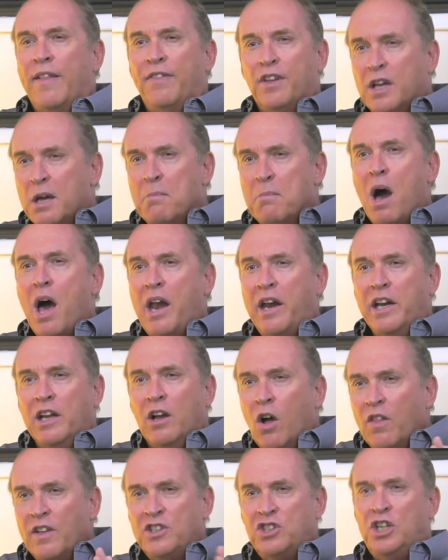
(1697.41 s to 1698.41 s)
The commodity,
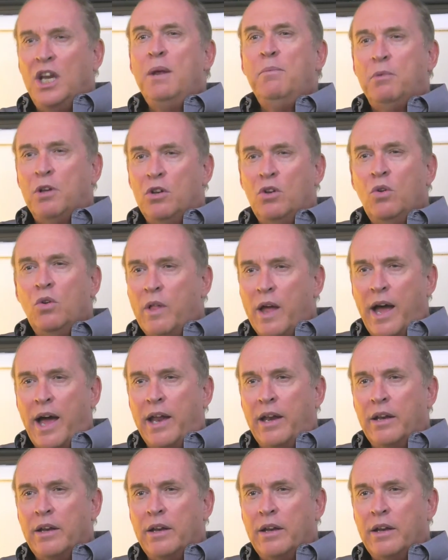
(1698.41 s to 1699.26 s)
all the sheep can do that.